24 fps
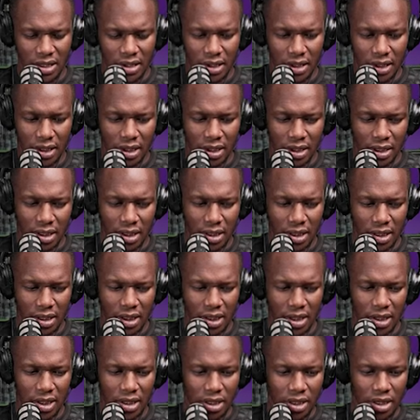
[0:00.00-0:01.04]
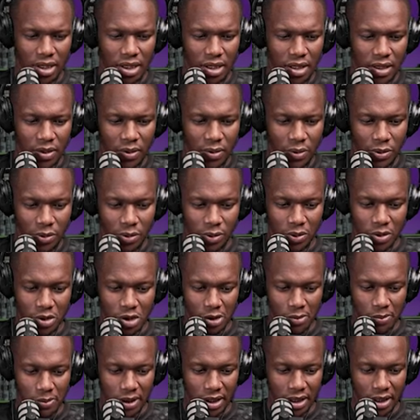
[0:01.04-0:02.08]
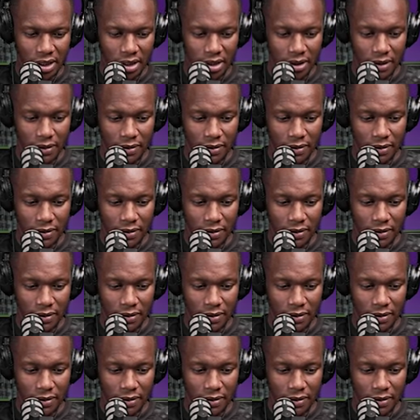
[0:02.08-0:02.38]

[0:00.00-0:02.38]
Who do Luton play?